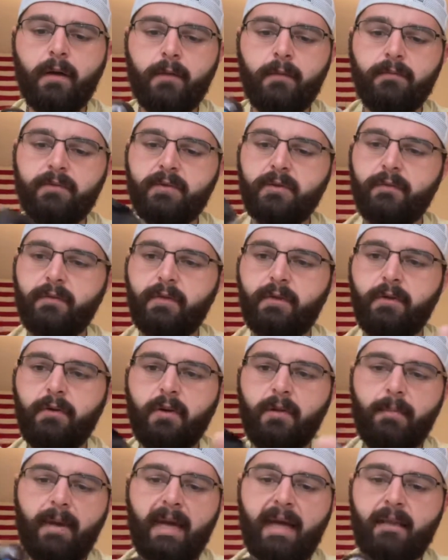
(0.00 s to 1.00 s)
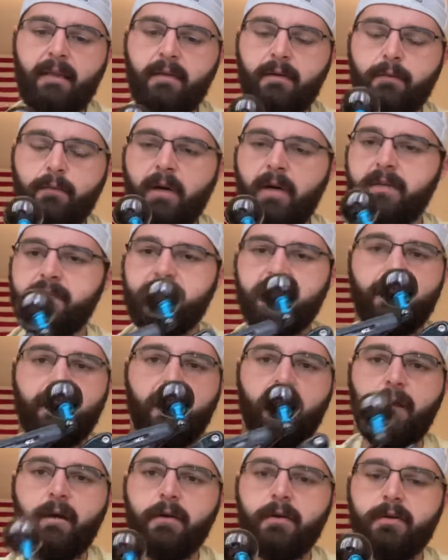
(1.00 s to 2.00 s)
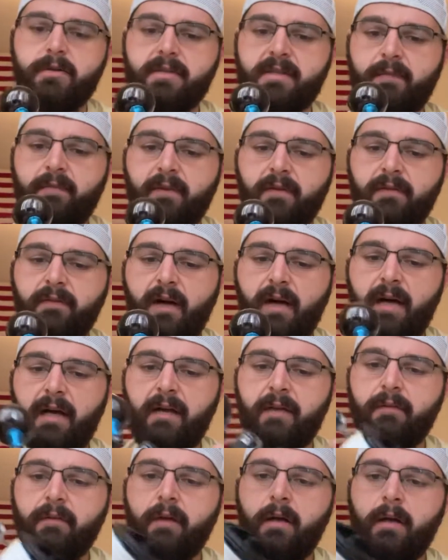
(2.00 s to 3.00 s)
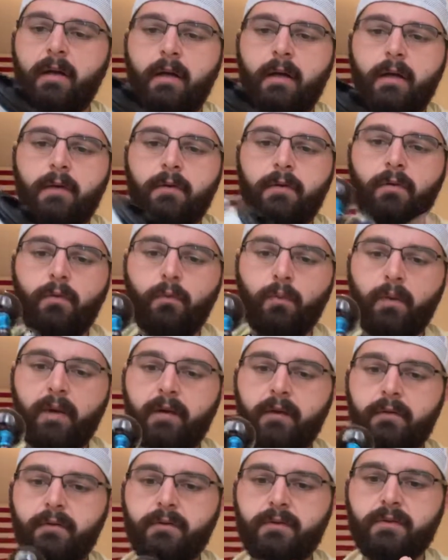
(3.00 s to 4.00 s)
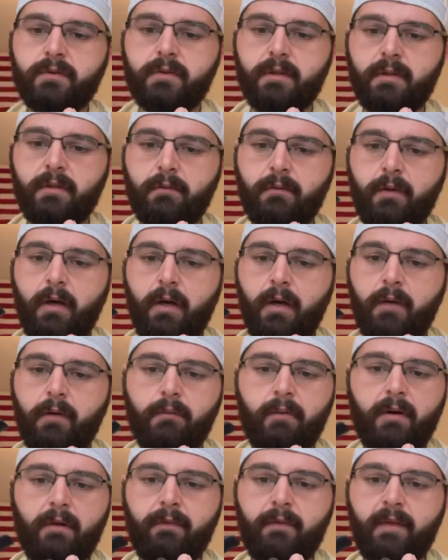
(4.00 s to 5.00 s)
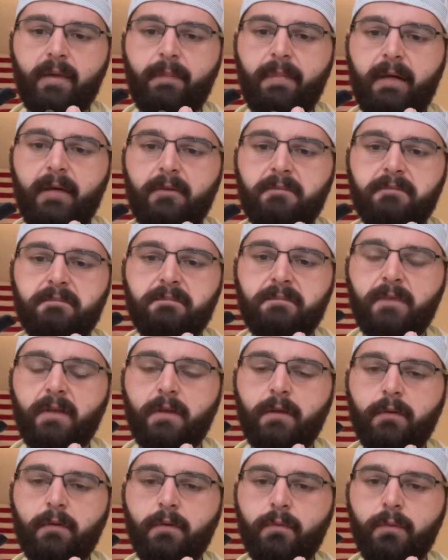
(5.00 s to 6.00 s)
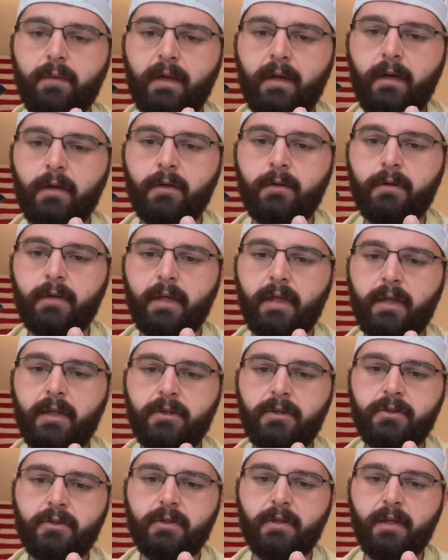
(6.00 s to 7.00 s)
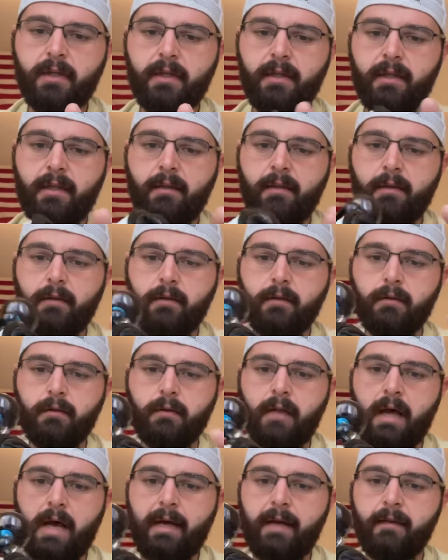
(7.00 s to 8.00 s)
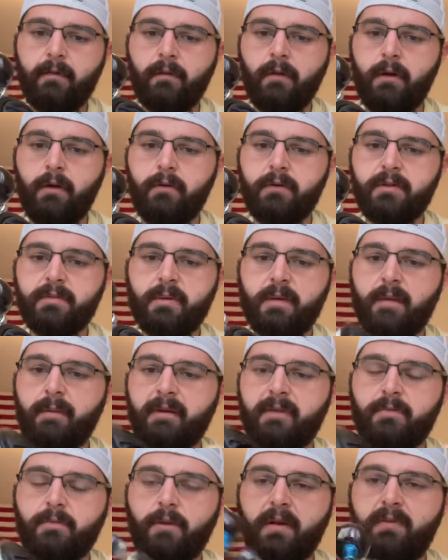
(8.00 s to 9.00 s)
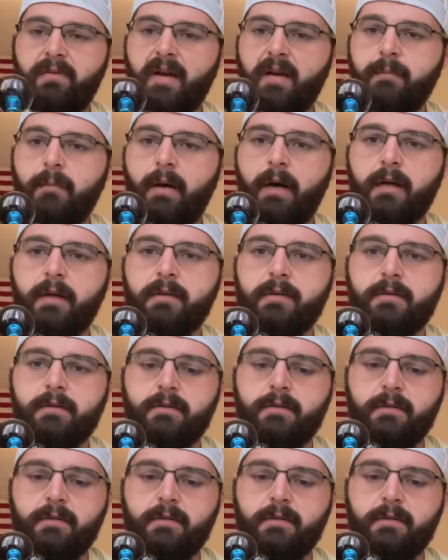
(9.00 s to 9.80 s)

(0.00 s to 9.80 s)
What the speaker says: So if you do the math, the rod's like about 175. The reel's roughly about 300-ish, and then the line alone is probably about $25.